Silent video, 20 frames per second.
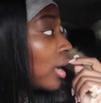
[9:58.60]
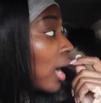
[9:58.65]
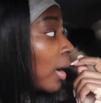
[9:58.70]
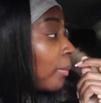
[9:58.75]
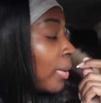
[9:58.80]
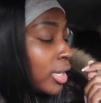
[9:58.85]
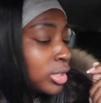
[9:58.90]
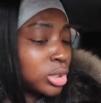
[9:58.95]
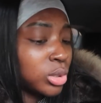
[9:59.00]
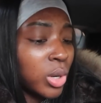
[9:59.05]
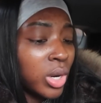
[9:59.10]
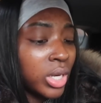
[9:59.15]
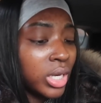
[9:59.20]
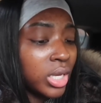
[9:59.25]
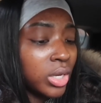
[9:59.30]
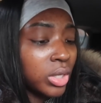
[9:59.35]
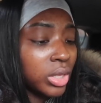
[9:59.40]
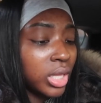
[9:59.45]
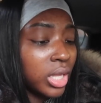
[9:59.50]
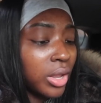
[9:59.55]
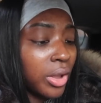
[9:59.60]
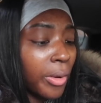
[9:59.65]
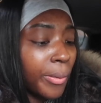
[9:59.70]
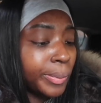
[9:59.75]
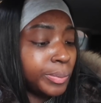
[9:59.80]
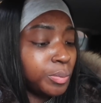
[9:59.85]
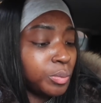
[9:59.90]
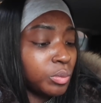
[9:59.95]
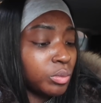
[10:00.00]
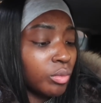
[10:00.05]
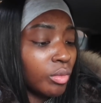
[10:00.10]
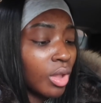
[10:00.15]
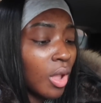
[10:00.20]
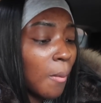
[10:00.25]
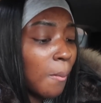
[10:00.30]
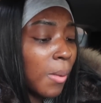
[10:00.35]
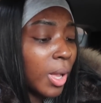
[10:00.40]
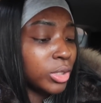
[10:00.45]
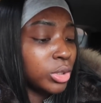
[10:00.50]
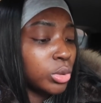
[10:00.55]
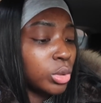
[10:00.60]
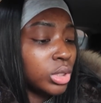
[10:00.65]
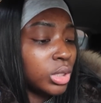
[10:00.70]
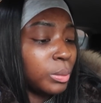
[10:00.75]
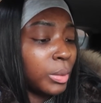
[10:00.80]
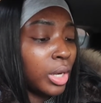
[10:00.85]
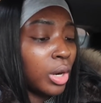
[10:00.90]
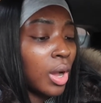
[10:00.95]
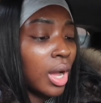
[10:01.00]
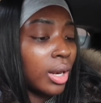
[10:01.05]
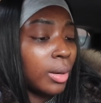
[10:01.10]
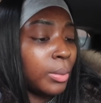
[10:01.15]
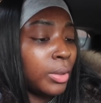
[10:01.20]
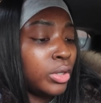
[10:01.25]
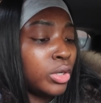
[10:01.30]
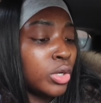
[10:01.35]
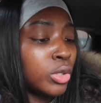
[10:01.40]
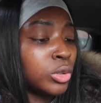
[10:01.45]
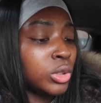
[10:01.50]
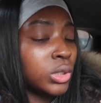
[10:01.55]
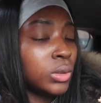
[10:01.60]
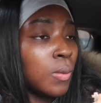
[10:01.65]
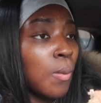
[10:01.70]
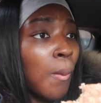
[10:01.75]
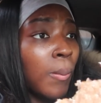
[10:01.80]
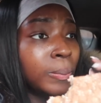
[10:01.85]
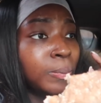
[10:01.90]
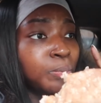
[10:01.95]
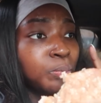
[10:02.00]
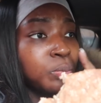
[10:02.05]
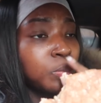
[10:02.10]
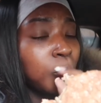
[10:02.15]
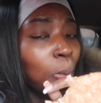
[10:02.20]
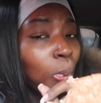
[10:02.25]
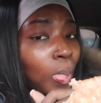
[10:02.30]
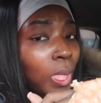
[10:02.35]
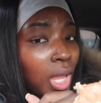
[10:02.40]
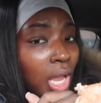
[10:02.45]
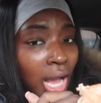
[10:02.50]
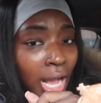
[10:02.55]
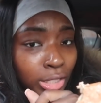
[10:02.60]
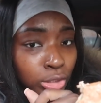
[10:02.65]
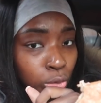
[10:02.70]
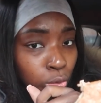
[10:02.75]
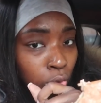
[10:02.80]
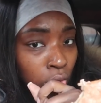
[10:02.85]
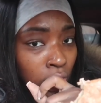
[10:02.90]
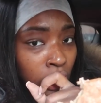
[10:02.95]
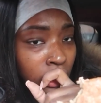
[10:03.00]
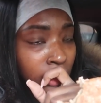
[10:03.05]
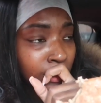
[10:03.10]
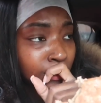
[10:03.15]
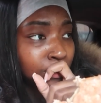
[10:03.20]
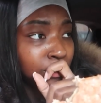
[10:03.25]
it got pesto in it, I think. Pesto, tomato, jalapenos, hot sauce.